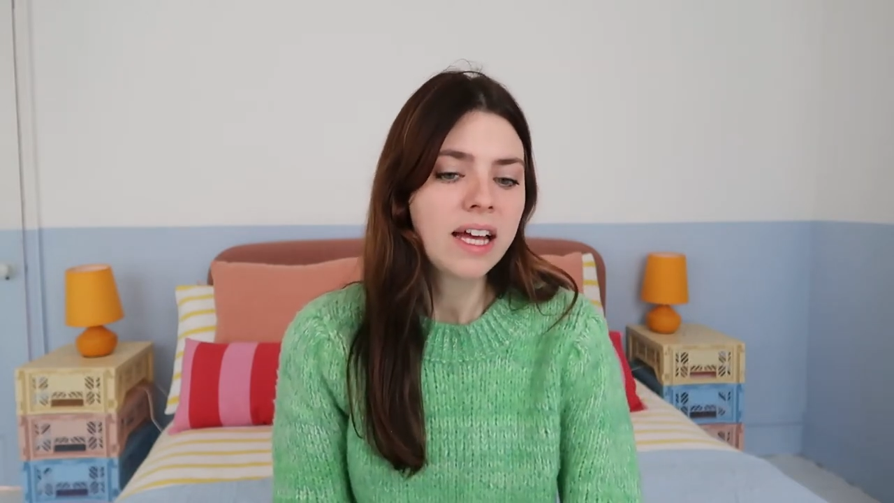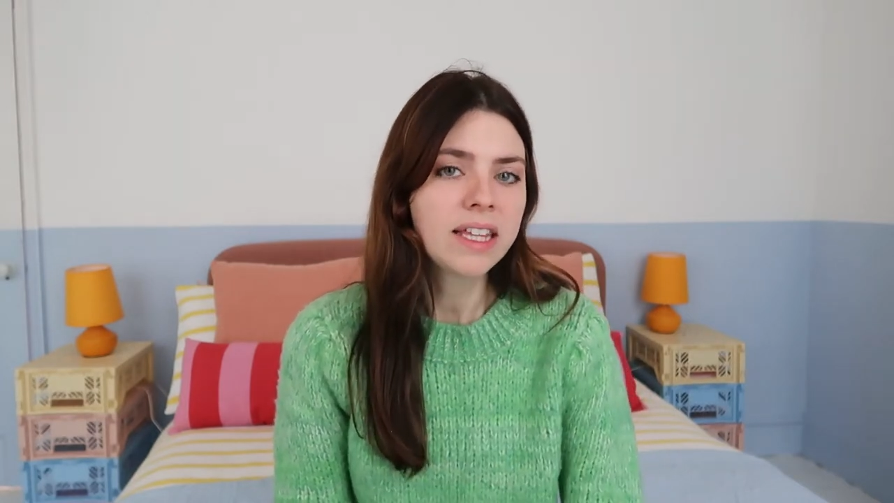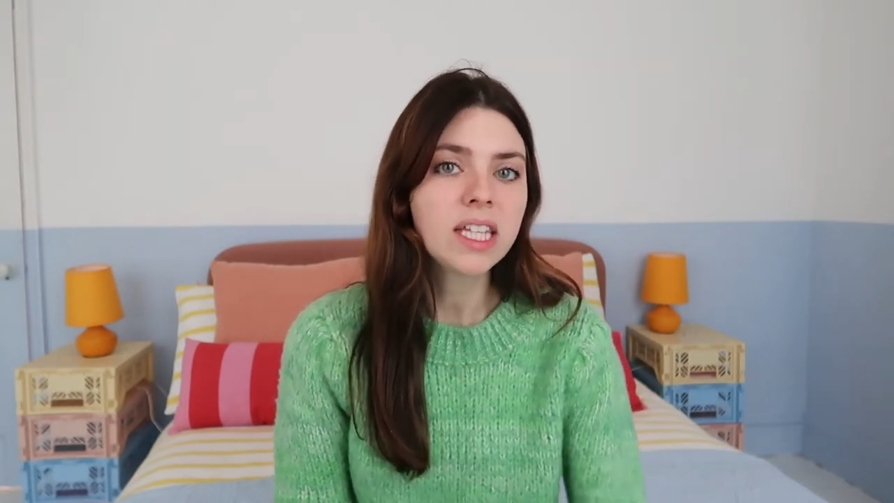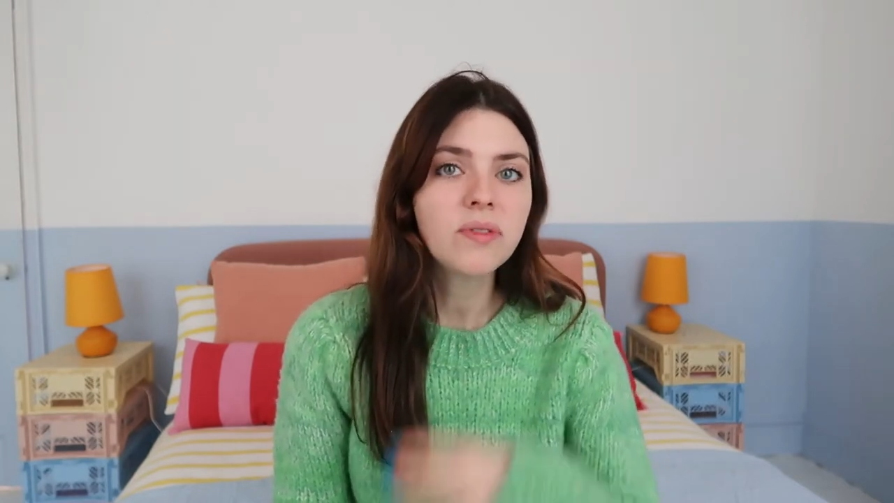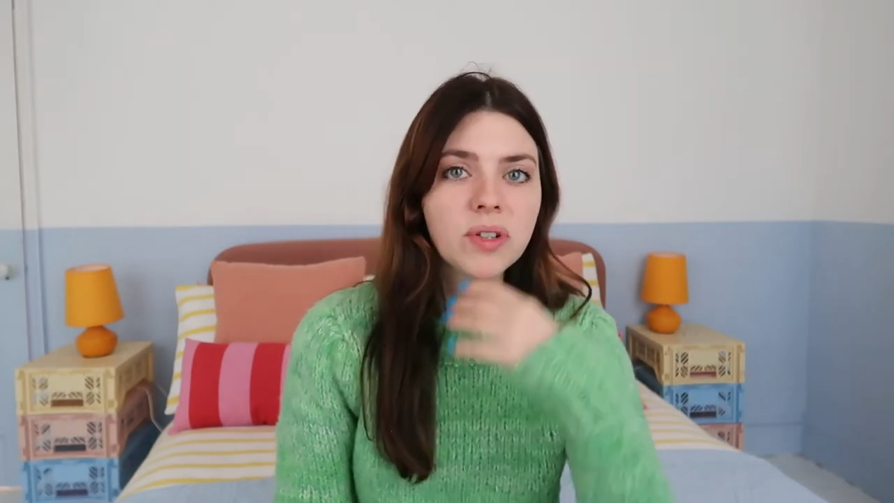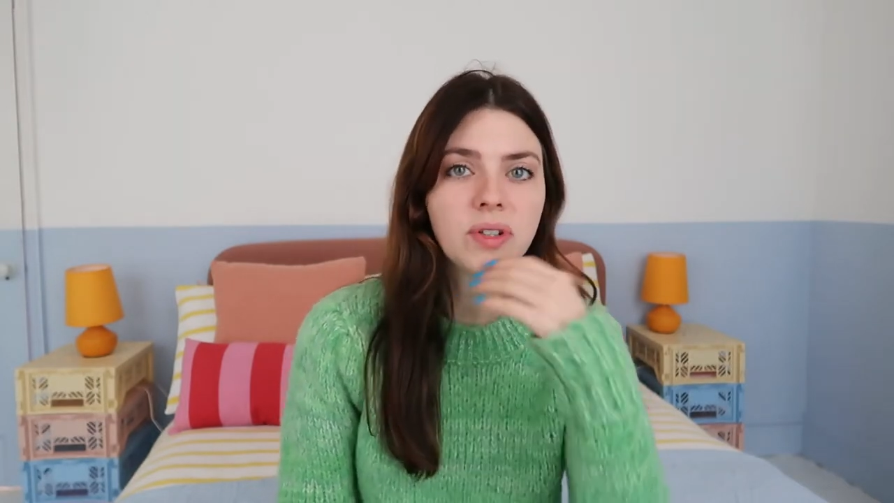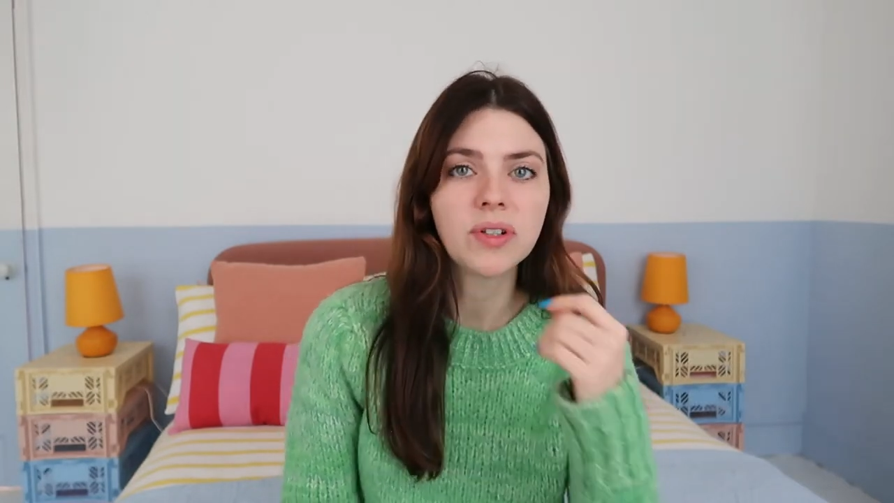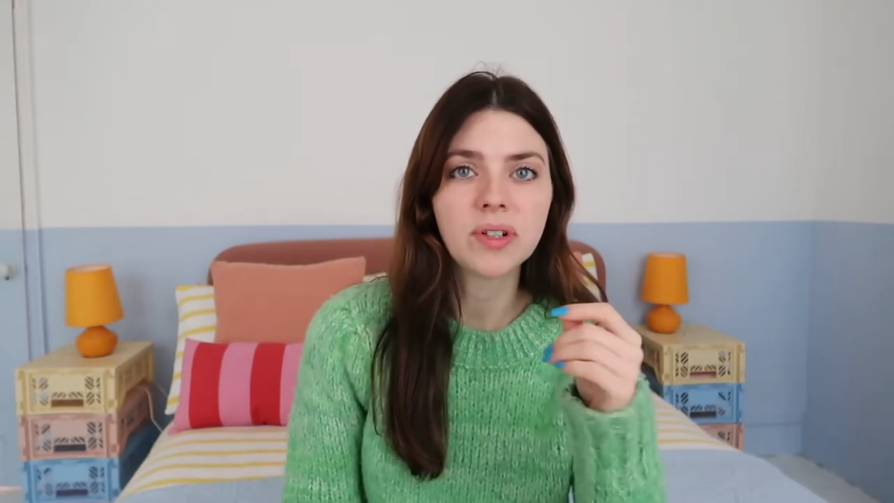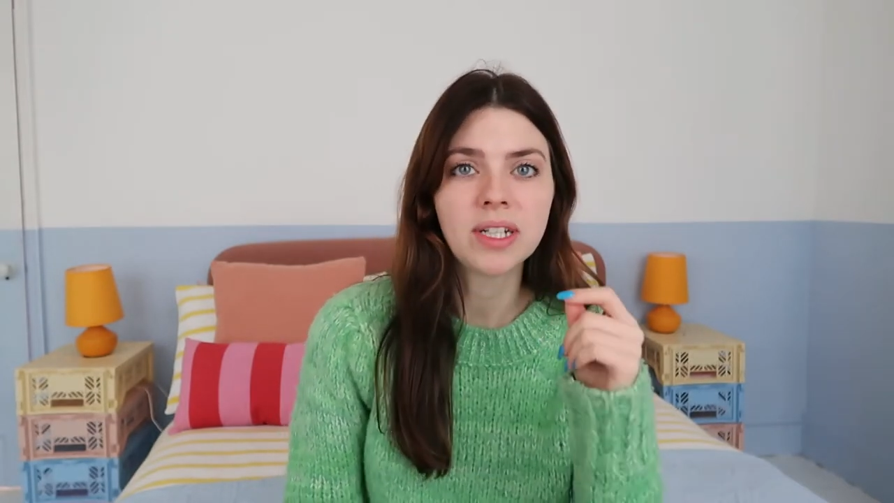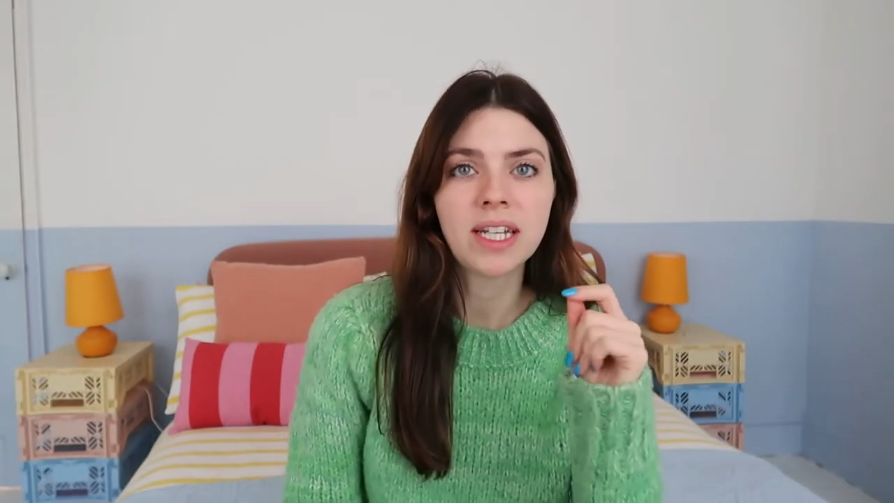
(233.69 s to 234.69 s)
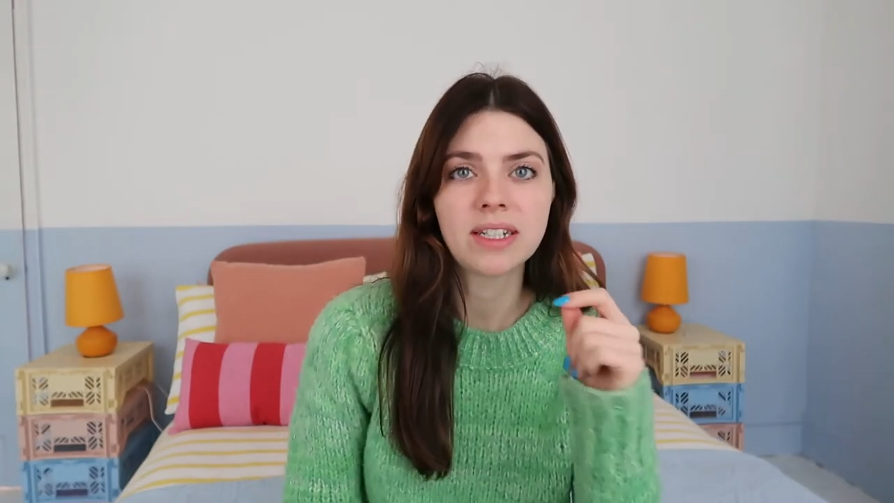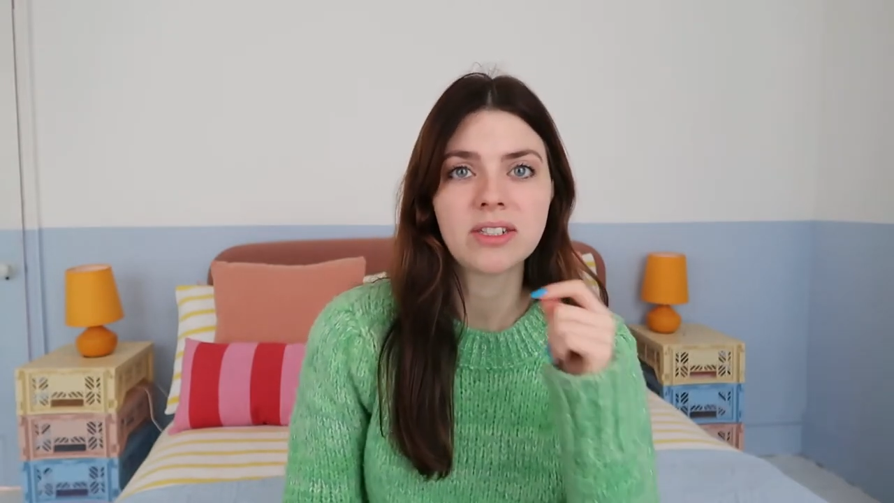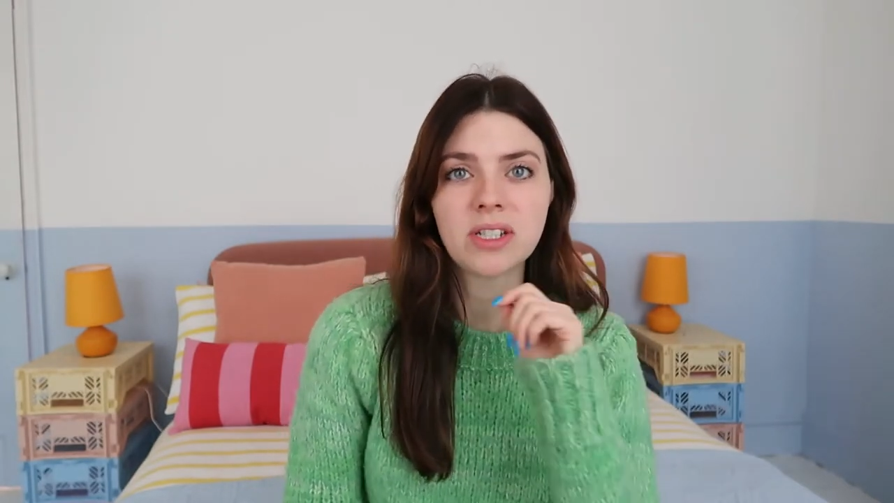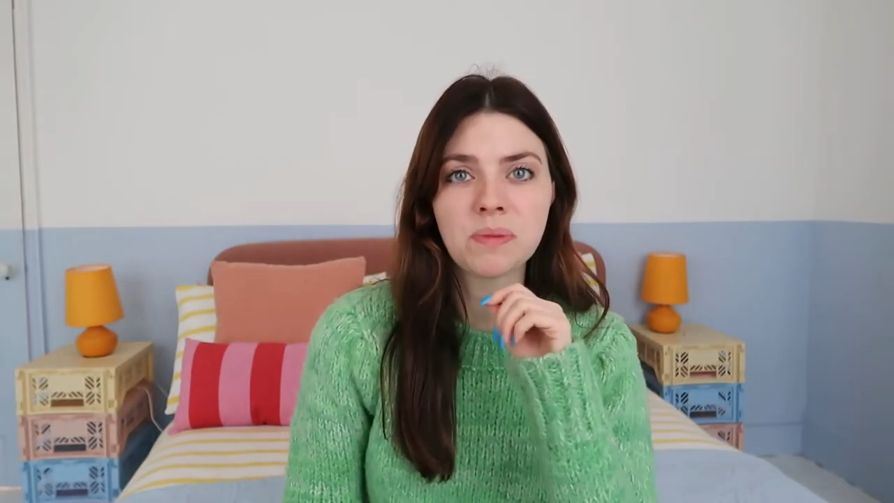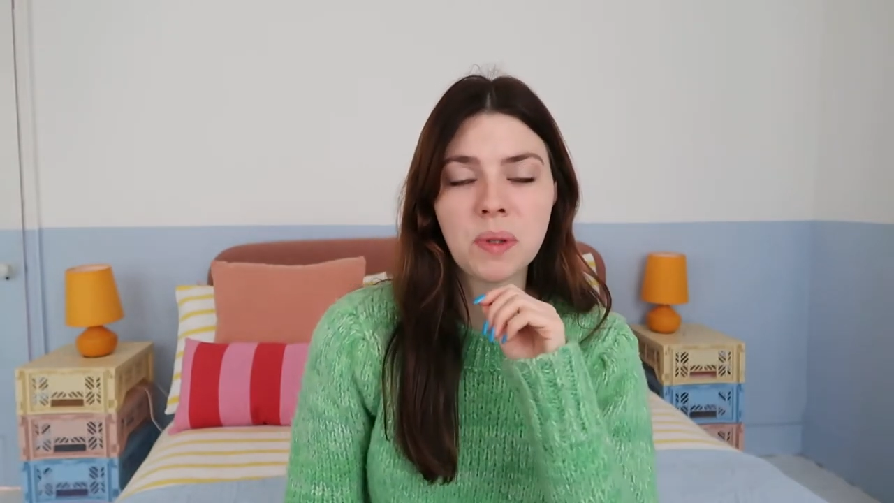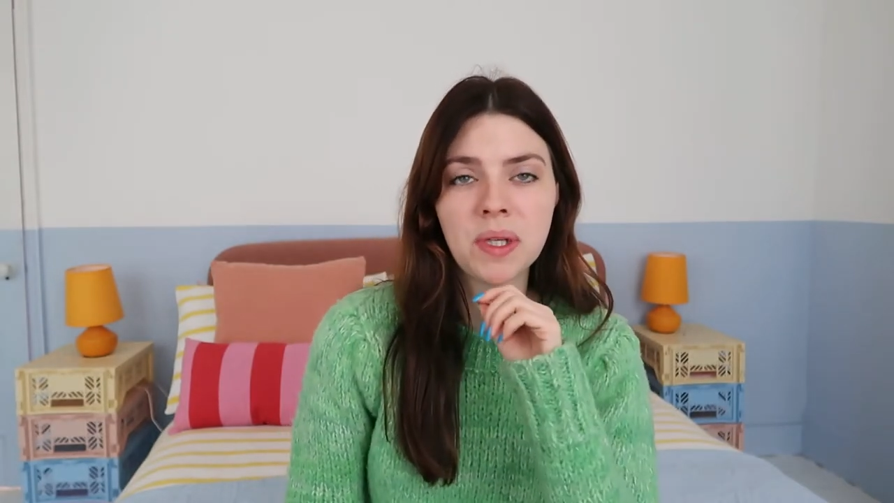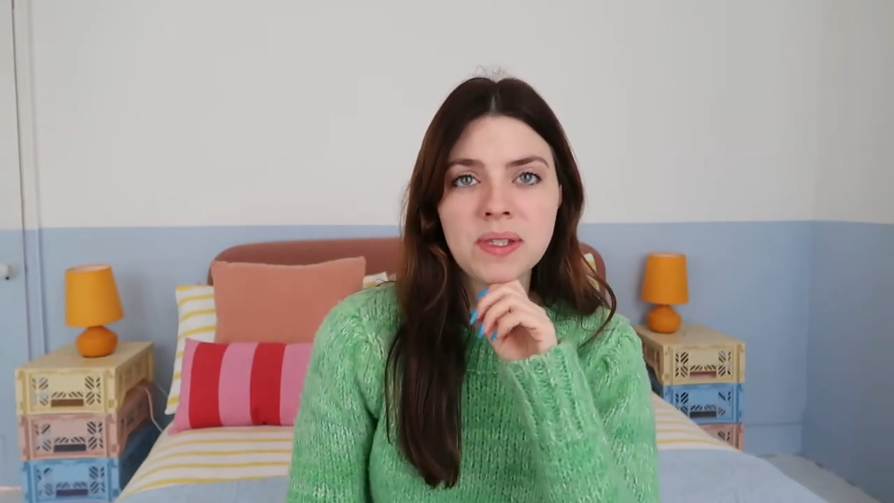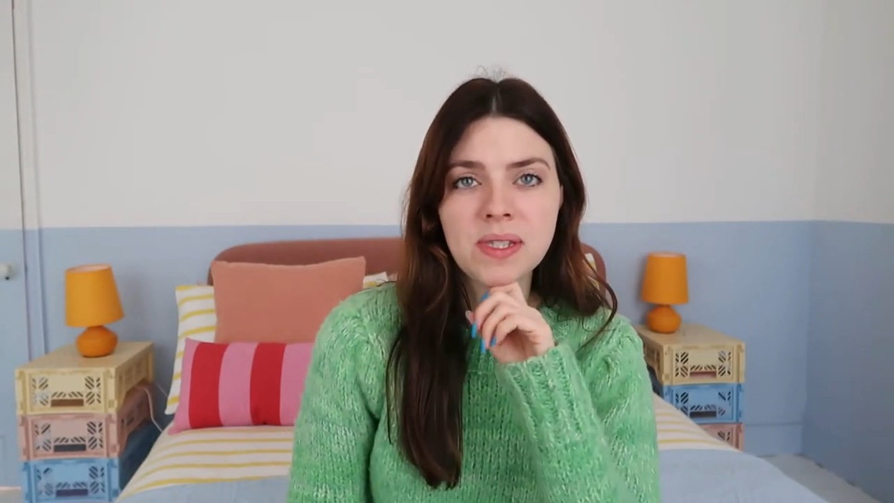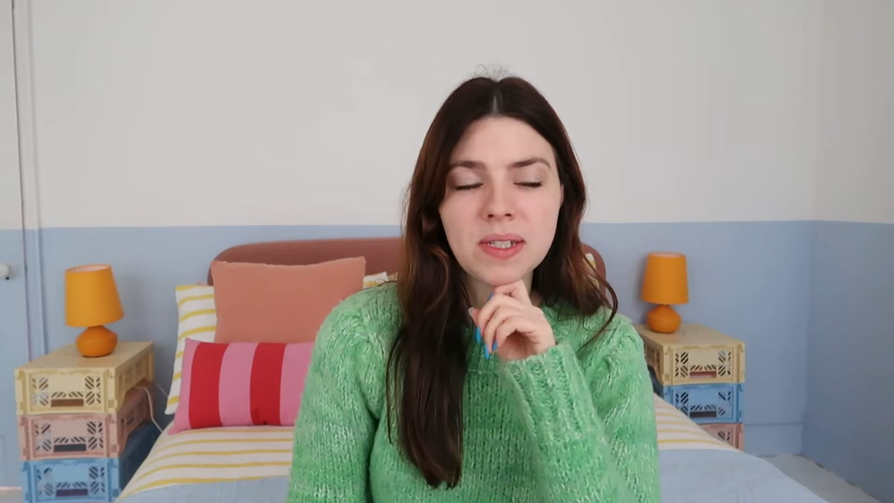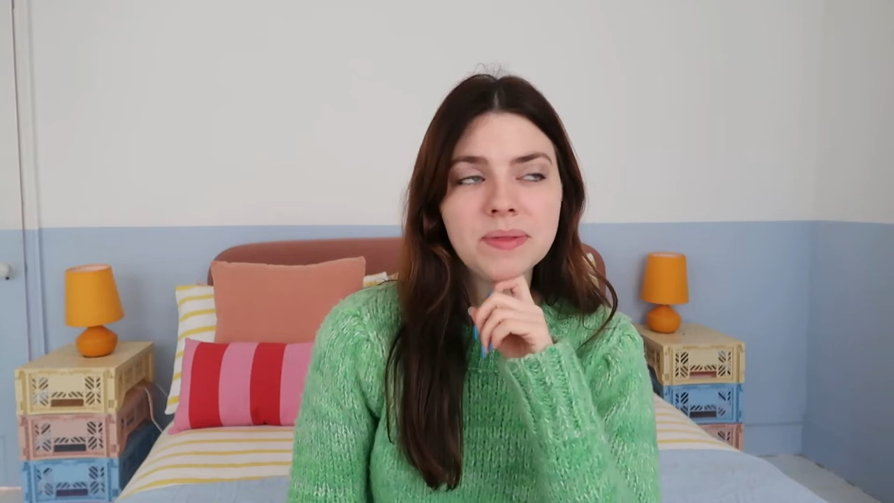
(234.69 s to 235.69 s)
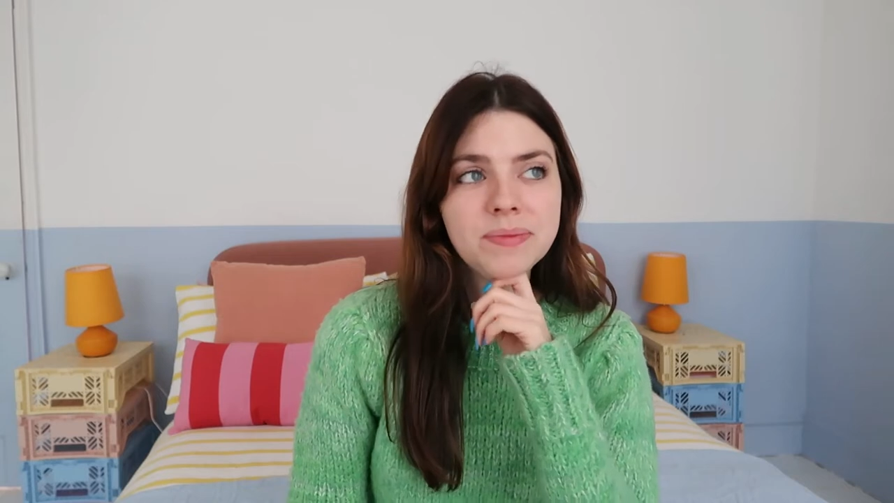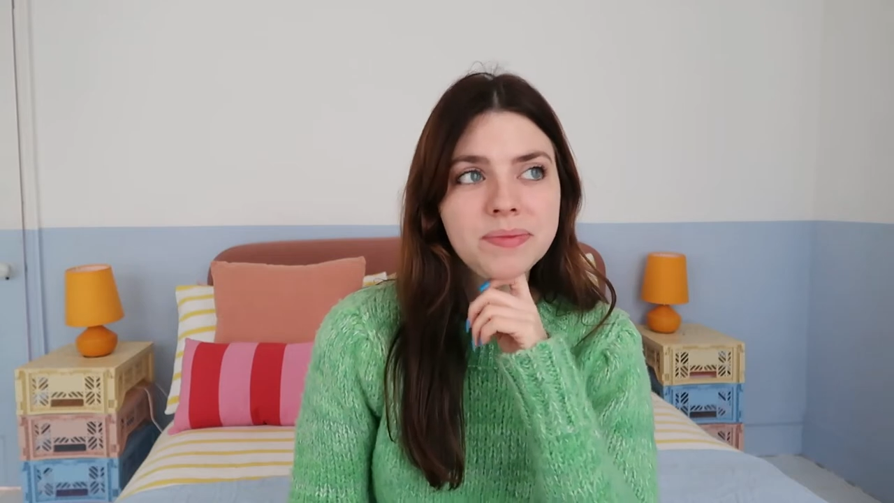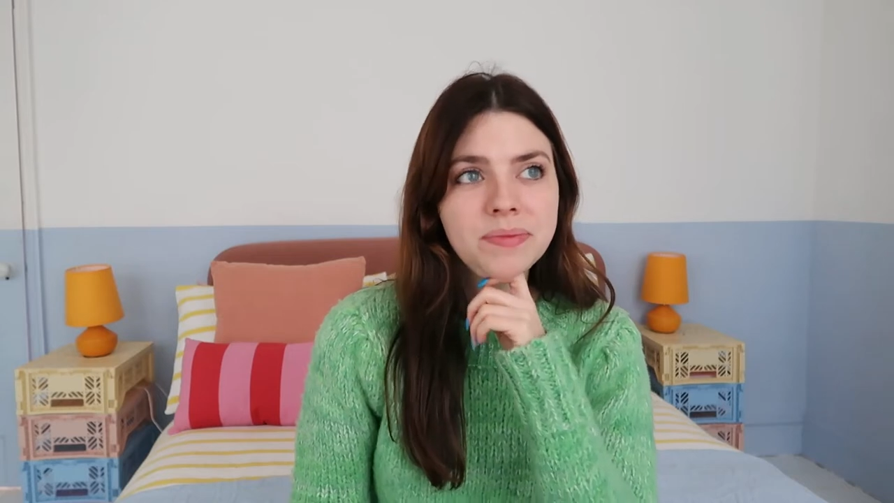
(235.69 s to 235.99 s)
I think if you're an anxious person